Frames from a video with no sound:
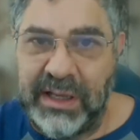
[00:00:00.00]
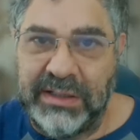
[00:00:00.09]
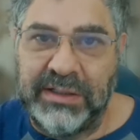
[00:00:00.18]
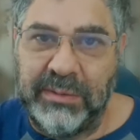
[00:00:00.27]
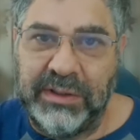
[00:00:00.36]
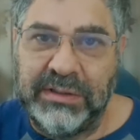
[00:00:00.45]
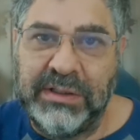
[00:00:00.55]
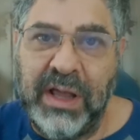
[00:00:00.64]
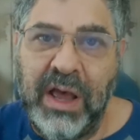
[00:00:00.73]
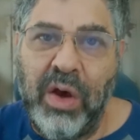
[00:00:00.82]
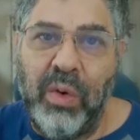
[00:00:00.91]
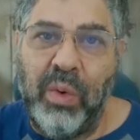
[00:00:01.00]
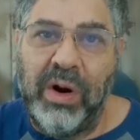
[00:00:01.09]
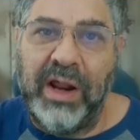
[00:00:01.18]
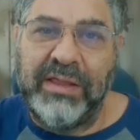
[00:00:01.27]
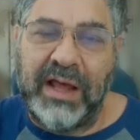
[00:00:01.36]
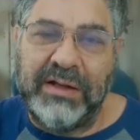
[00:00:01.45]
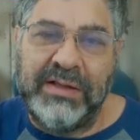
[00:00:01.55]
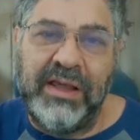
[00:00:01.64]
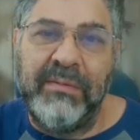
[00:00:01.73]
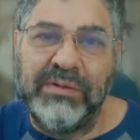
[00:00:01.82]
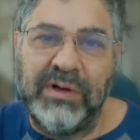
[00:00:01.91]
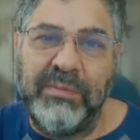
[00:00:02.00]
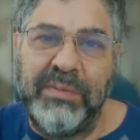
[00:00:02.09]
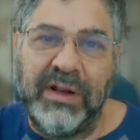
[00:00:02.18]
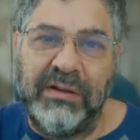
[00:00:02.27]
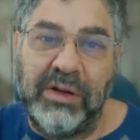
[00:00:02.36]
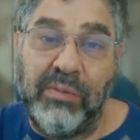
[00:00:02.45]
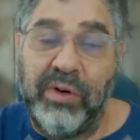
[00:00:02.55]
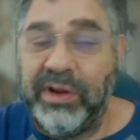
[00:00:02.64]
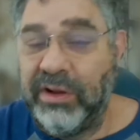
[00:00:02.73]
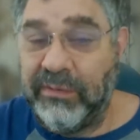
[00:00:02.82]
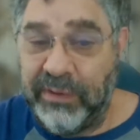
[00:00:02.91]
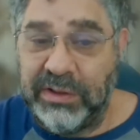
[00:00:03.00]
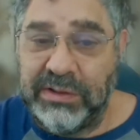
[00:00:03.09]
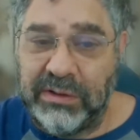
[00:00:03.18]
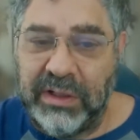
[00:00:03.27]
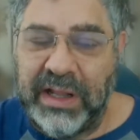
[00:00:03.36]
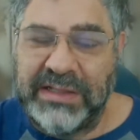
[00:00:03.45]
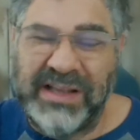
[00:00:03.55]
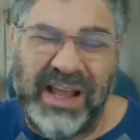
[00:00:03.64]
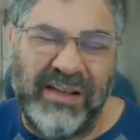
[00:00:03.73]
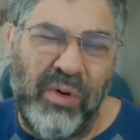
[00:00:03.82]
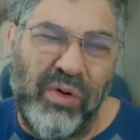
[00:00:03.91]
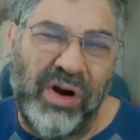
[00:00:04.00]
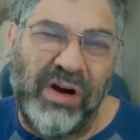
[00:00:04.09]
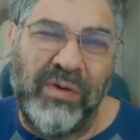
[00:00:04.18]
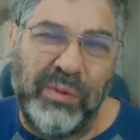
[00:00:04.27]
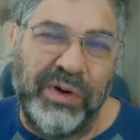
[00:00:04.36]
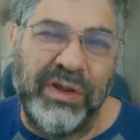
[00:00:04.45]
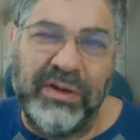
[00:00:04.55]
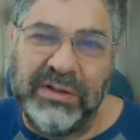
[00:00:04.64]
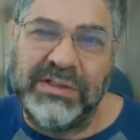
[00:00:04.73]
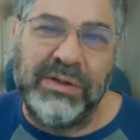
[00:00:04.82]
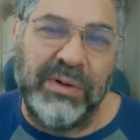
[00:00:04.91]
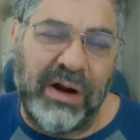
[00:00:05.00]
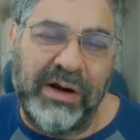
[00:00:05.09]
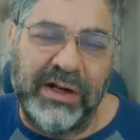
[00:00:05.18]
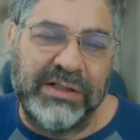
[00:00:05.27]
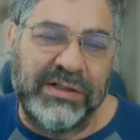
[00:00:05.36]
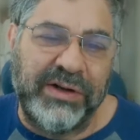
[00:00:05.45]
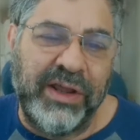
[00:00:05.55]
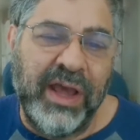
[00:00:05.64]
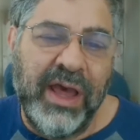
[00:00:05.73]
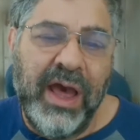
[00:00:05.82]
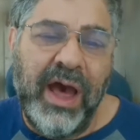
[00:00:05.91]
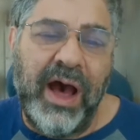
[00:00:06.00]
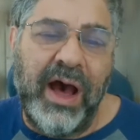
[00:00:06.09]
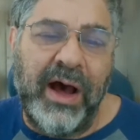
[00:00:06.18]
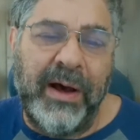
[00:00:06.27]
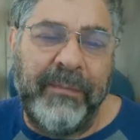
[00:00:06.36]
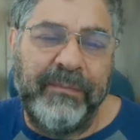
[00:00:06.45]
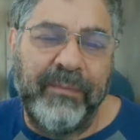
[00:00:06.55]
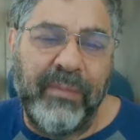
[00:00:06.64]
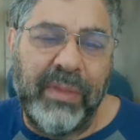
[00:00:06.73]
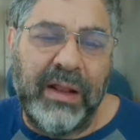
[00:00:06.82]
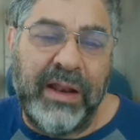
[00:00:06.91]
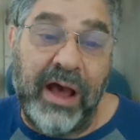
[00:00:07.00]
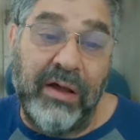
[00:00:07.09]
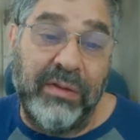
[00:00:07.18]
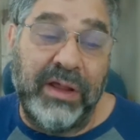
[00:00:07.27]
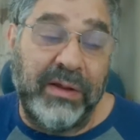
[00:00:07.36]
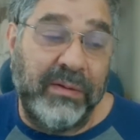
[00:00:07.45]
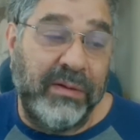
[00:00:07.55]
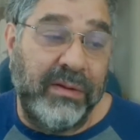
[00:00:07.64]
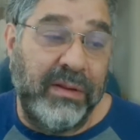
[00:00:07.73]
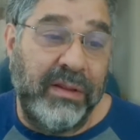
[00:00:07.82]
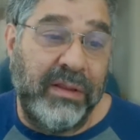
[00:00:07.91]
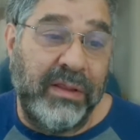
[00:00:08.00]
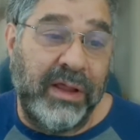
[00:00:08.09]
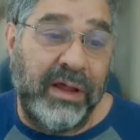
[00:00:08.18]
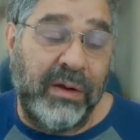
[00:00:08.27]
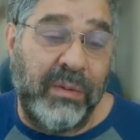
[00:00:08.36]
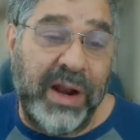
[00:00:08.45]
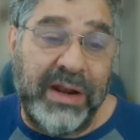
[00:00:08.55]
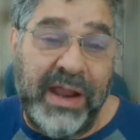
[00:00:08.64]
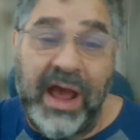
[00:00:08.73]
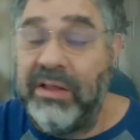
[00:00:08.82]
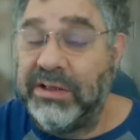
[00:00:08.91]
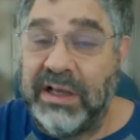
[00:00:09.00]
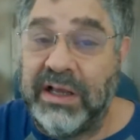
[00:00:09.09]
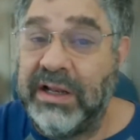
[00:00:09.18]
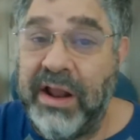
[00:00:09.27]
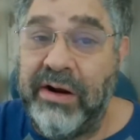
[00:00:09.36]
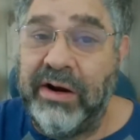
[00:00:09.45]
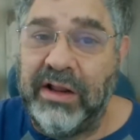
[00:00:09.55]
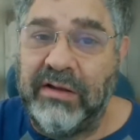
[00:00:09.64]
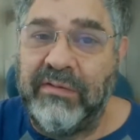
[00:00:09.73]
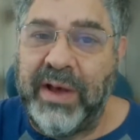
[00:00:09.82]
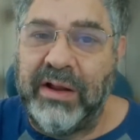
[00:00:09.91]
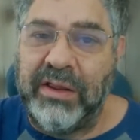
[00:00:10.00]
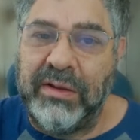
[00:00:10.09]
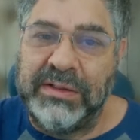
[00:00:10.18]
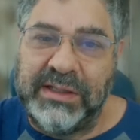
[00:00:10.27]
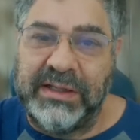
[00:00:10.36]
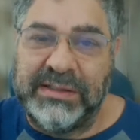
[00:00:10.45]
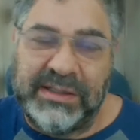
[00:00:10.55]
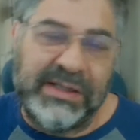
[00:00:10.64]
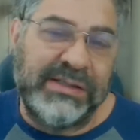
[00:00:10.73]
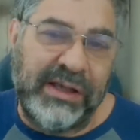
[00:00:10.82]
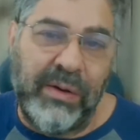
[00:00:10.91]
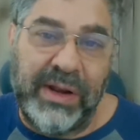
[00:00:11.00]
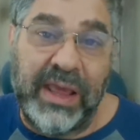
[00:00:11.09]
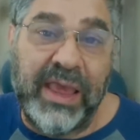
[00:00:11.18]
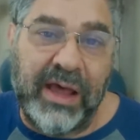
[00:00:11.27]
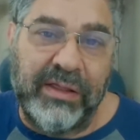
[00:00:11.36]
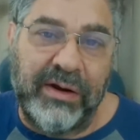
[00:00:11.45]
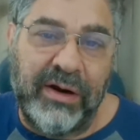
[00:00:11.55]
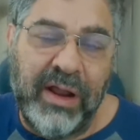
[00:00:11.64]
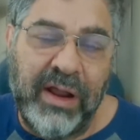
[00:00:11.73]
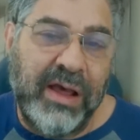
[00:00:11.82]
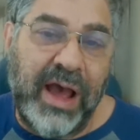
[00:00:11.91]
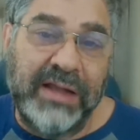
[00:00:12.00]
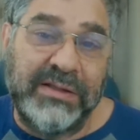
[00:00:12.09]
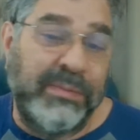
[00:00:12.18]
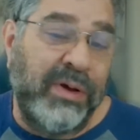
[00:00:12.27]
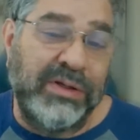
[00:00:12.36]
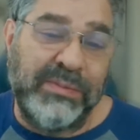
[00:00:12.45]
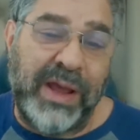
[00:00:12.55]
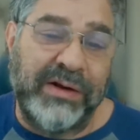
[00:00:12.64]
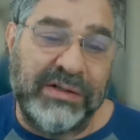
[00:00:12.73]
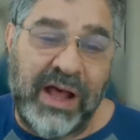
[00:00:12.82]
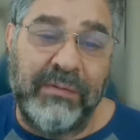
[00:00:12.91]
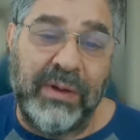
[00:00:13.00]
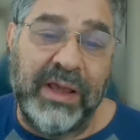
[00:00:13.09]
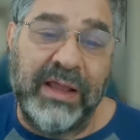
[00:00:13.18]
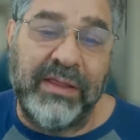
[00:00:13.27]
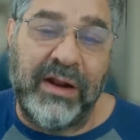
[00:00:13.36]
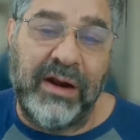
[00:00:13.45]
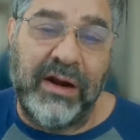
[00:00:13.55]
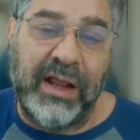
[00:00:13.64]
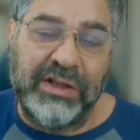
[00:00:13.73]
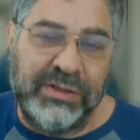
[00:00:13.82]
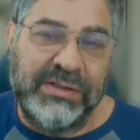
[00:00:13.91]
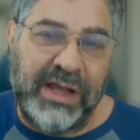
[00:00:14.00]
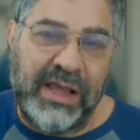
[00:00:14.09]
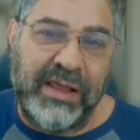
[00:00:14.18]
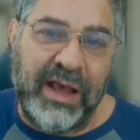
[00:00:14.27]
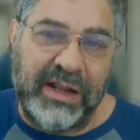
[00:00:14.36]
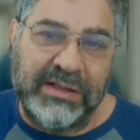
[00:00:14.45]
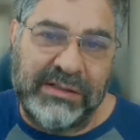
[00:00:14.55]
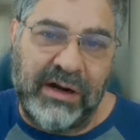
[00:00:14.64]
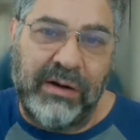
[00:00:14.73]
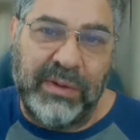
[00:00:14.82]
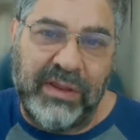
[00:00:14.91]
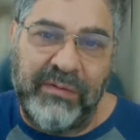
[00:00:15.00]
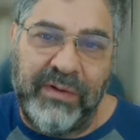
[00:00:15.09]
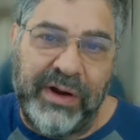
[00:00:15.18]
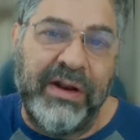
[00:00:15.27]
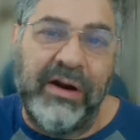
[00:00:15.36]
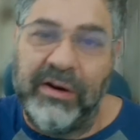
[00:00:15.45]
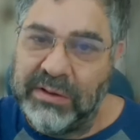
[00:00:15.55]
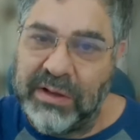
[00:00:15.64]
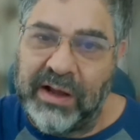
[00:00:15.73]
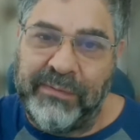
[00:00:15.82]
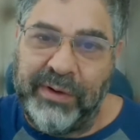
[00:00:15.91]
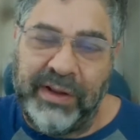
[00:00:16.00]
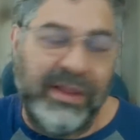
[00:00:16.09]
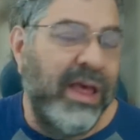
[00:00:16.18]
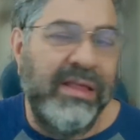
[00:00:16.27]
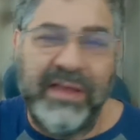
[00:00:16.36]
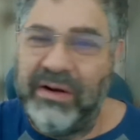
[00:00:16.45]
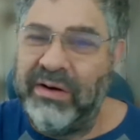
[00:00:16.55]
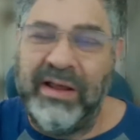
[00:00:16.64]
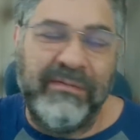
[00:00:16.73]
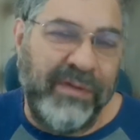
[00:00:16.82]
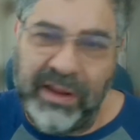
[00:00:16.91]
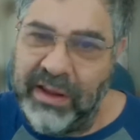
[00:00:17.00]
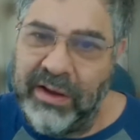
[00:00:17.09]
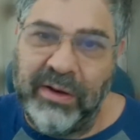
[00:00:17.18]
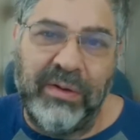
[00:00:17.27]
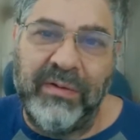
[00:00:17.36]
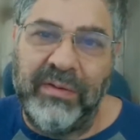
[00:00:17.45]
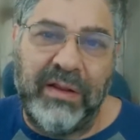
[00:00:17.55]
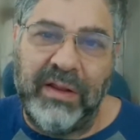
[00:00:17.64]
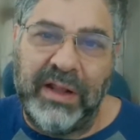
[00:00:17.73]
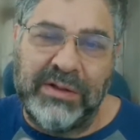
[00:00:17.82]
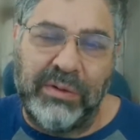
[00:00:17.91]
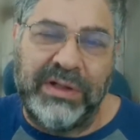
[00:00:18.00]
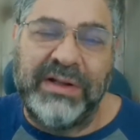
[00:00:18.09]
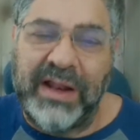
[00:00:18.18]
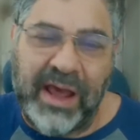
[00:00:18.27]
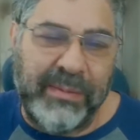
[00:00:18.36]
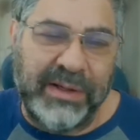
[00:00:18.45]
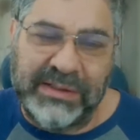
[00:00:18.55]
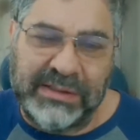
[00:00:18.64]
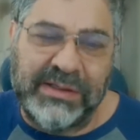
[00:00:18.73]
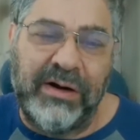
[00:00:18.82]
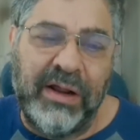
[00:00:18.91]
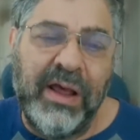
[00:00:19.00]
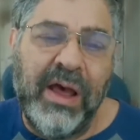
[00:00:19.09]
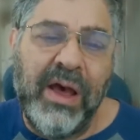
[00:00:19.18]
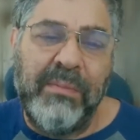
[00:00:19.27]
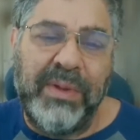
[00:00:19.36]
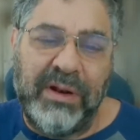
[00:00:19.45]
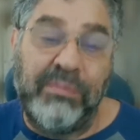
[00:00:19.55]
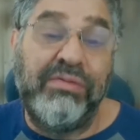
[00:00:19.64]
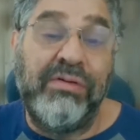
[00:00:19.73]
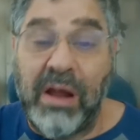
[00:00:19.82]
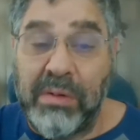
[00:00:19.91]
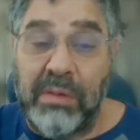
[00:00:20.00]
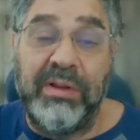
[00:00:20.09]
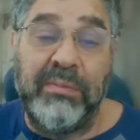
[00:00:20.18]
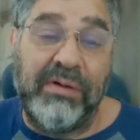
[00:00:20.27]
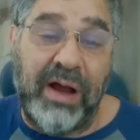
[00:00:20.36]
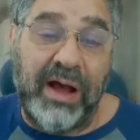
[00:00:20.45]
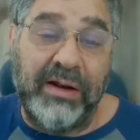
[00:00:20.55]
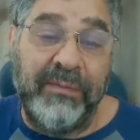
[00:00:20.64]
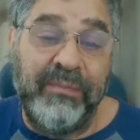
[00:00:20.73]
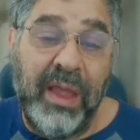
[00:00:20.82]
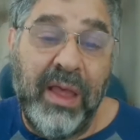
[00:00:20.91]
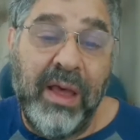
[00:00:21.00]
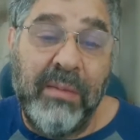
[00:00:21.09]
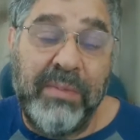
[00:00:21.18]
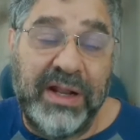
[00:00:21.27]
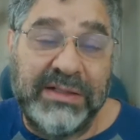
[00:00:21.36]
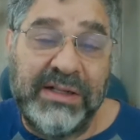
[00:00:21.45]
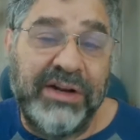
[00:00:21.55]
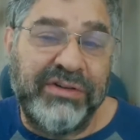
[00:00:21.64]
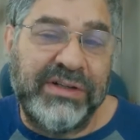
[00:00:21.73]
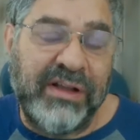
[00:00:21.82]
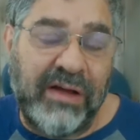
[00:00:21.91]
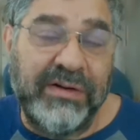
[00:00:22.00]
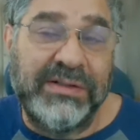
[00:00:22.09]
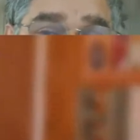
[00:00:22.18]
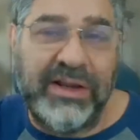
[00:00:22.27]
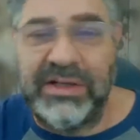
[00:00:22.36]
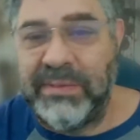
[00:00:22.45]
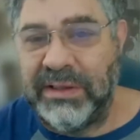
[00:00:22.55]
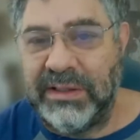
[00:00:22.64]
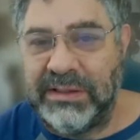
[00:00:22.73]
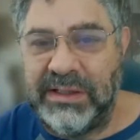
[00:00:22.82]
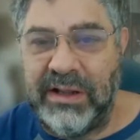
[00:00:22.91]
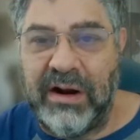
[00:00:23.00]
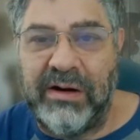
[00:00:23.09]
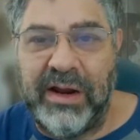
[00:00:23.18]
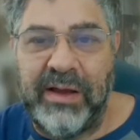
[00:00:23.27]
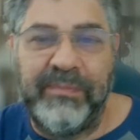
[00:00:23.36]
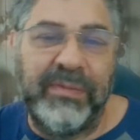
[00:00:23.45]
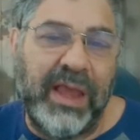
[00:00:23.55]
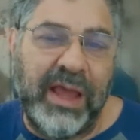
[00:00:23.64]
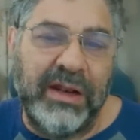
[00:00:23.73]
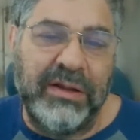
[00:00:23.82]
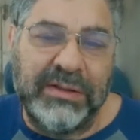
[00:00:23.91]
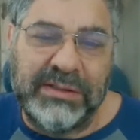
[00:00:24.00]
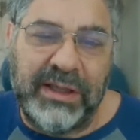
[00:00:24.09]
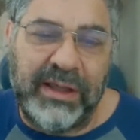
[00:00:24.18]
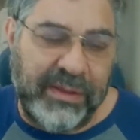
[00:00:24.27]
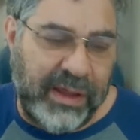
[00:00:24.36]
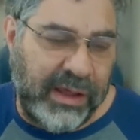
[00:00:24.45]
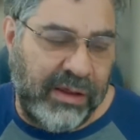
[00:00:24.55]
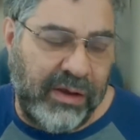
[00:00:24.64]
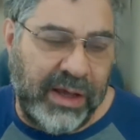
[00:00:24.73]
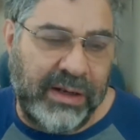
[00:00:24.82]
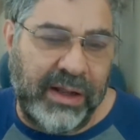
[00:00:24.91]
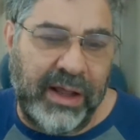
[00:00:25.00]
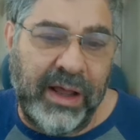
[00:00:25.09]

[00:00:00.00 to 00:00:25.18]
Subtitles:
customers, where I thought Teams would have been a little more universal, and it's kind of more of what we're used to in our industry. Now, right now there's a good narrative about UC and CC going together. I suppose Microsoft will get there. As you say, they kind of start with a very narrow offering. They don't have video. It's only Dynamics, et cetera. But it'll probably broaden. But it's an interesting conversation about the CRM and UC thing. You got